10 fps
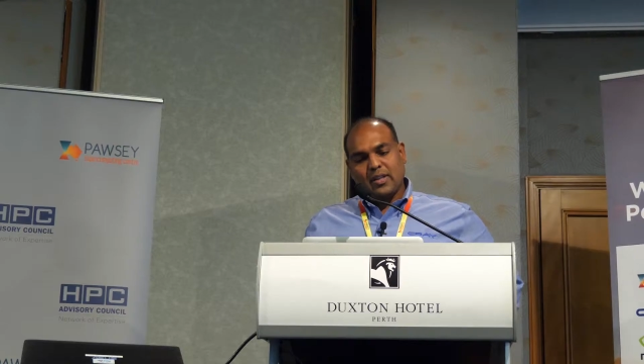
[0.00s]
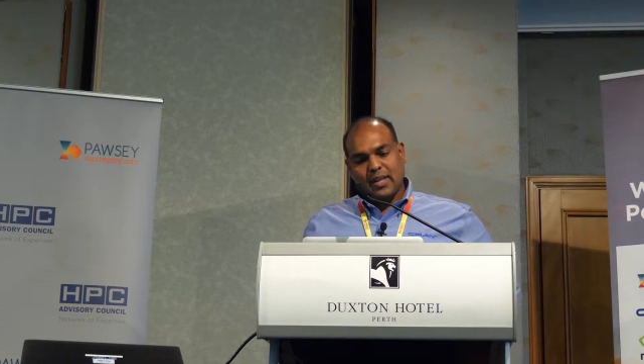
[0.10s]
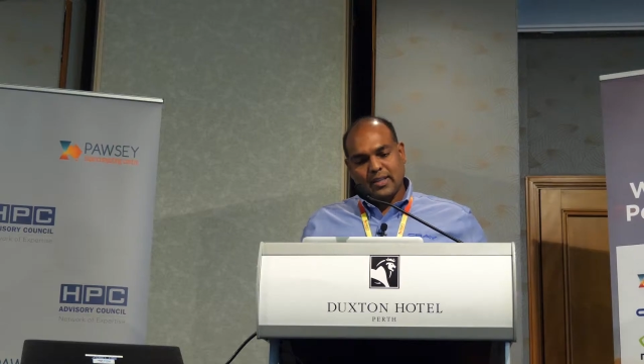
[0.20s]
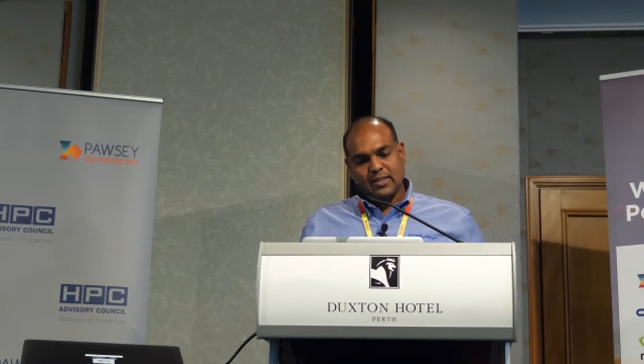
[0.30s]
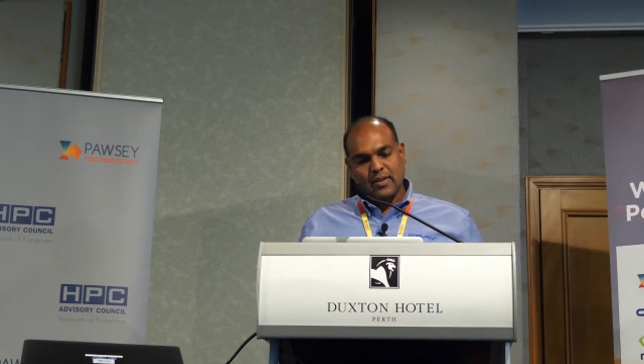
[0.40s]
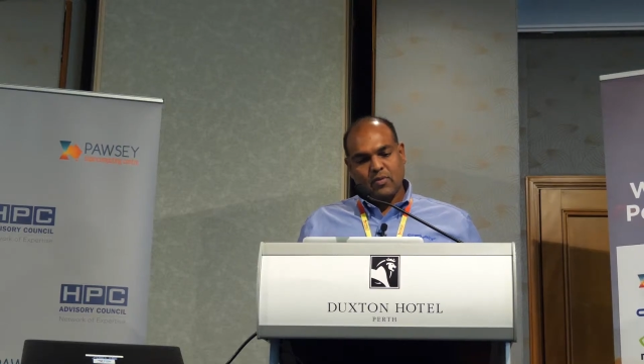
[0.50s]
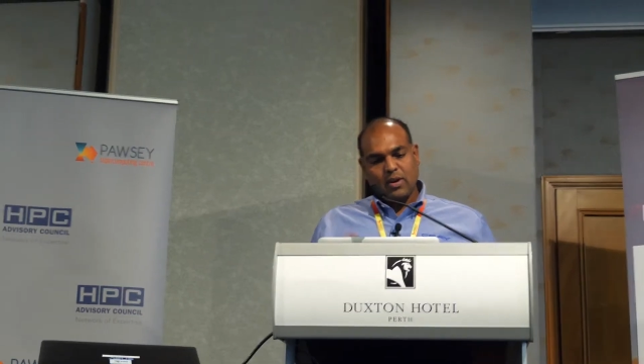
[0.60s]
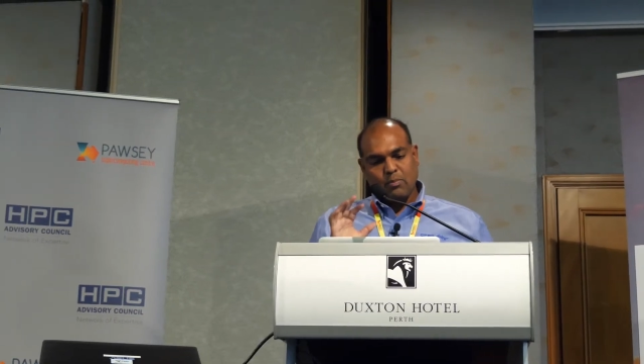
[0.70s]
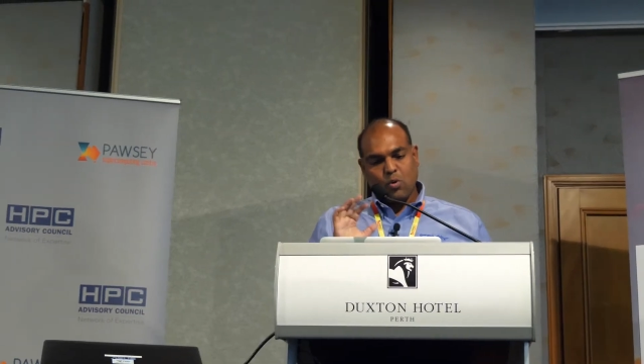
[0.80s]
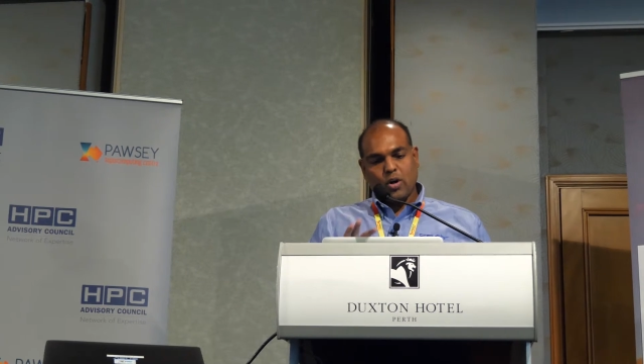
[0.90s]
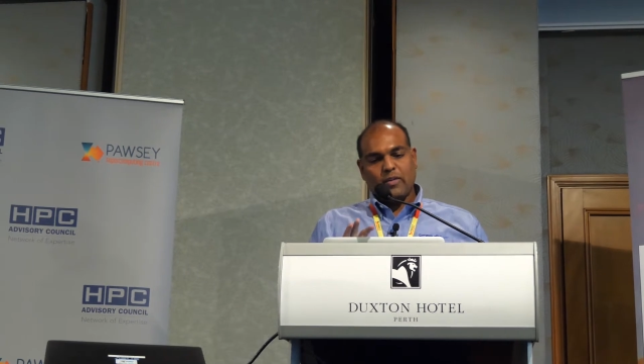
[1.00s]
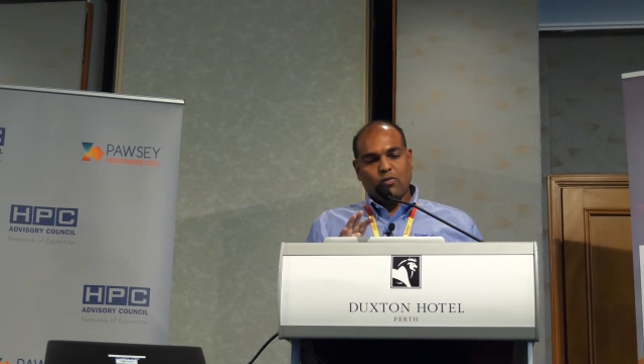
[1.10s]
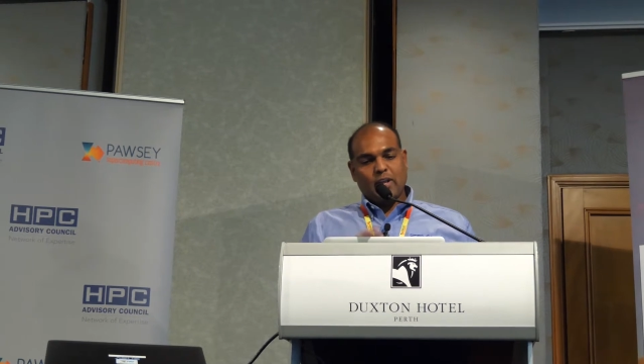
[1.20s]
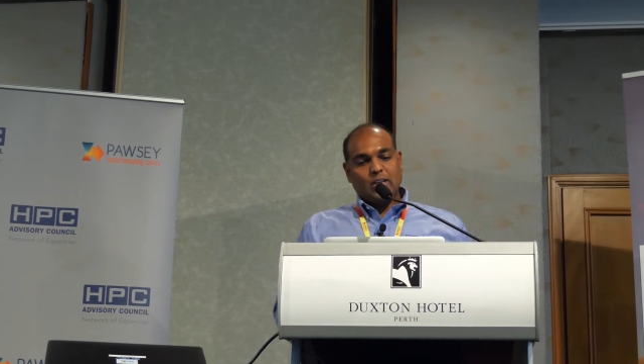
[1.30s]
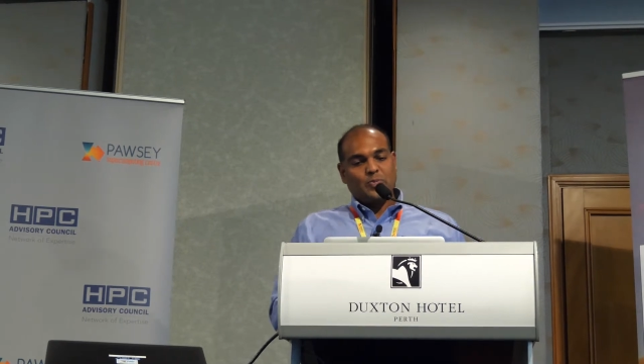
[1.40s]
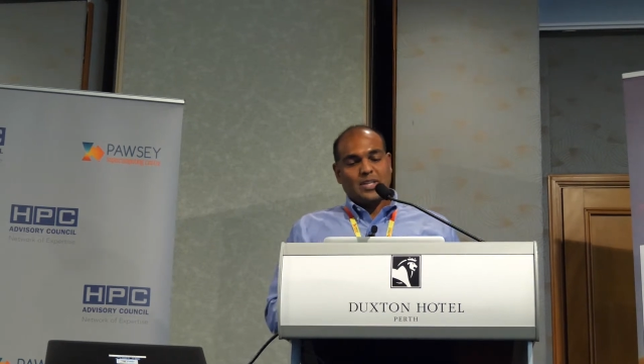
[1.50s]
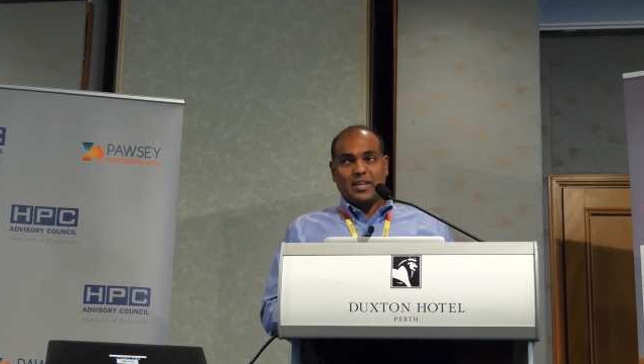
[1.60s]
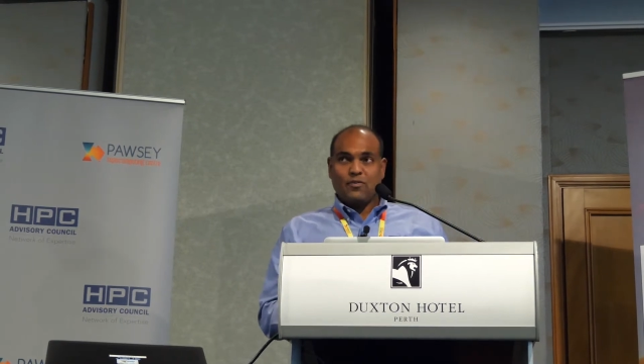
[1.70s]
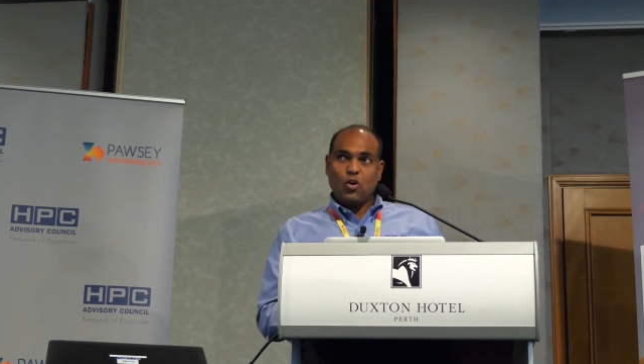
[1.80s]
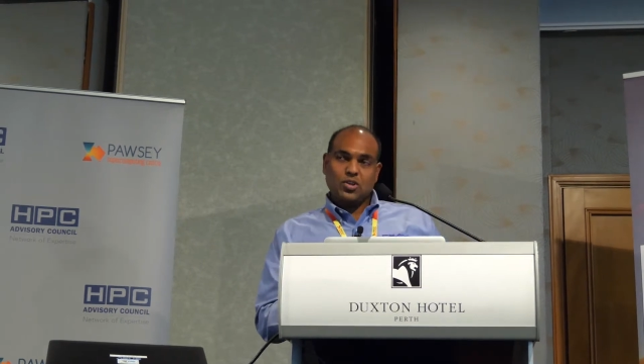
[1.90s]
things that were important for the
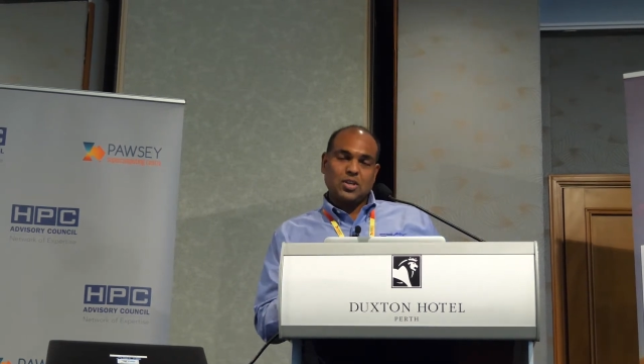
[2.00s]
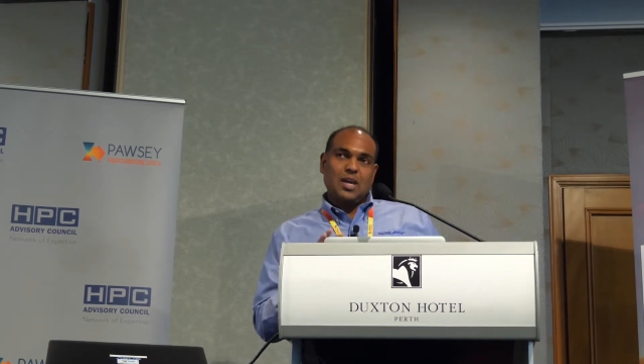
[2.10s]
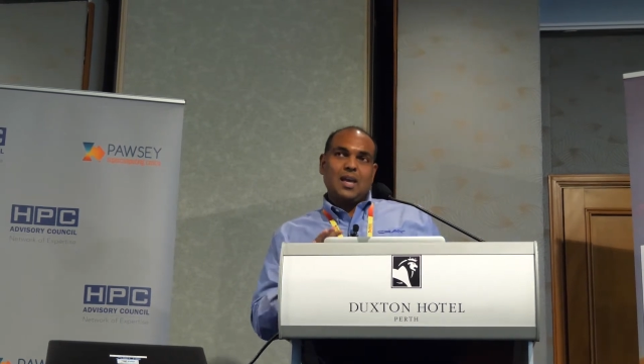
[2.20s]
HPC folks